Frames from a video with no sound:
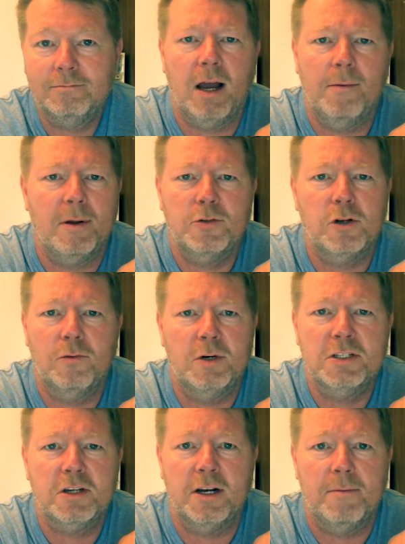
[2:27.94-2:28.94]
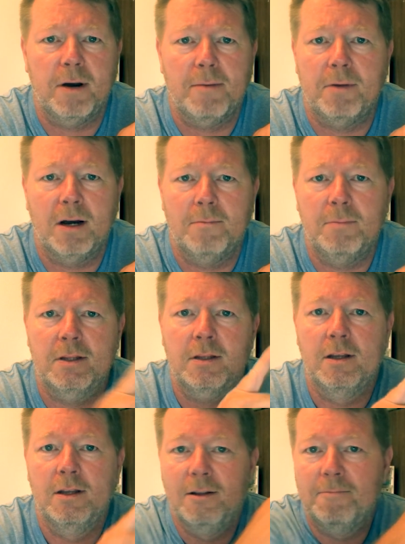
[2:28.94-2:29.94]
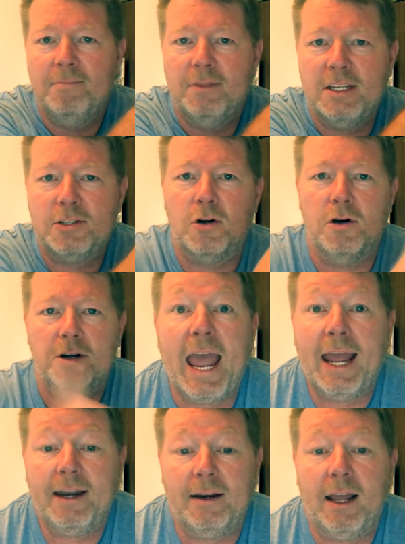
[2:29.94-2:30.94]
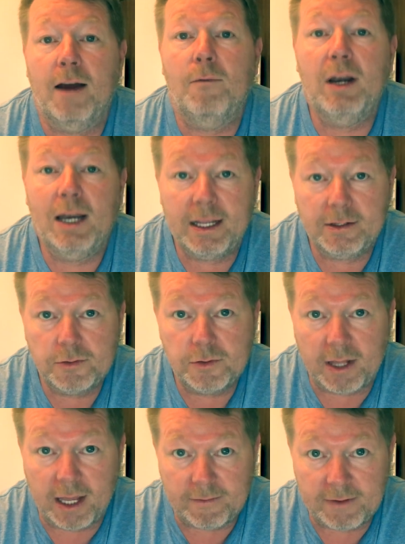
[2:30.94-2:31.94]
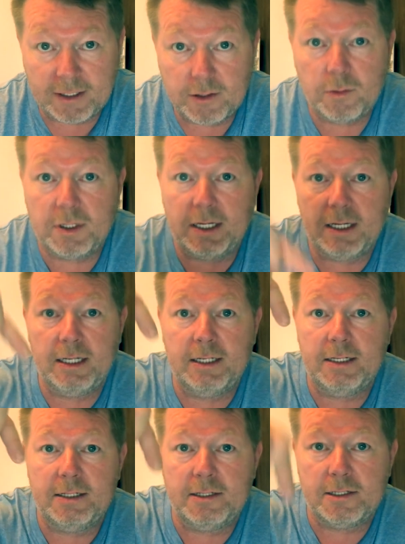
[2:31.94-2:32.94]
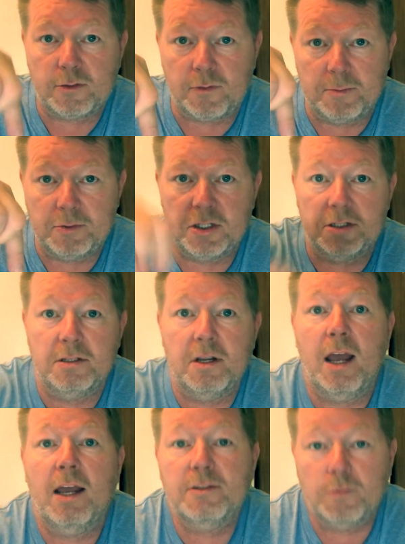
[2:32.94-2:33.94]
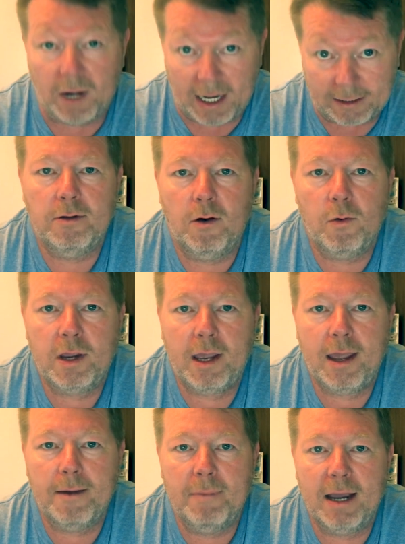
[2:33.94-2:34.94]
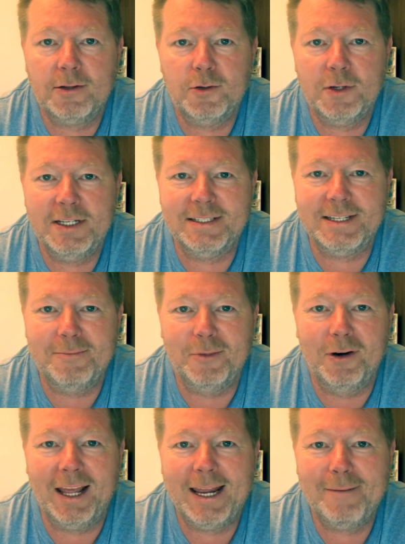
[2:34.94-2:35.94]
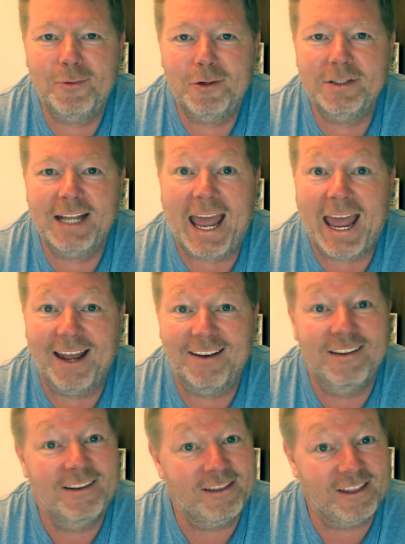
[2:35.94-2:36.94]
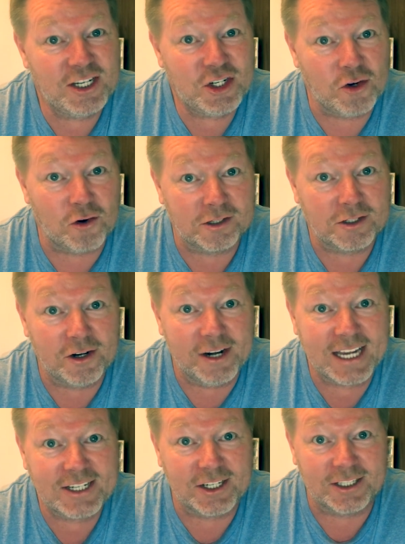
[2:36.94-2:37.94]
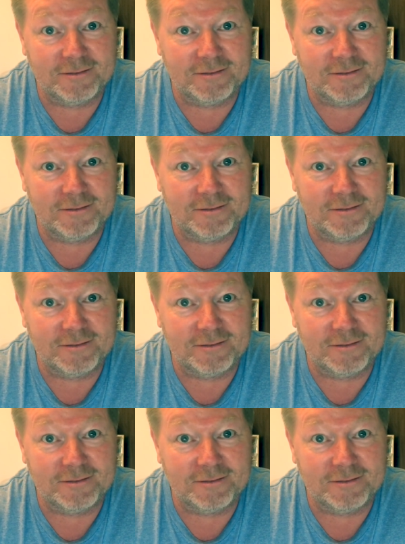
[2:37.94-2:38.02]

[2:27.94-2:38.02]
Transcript: I'm not sure where it's gonna pop up, but this corner. And I will link to that video in the description as well. Okay, back to the Istanbul Airport and the short connection.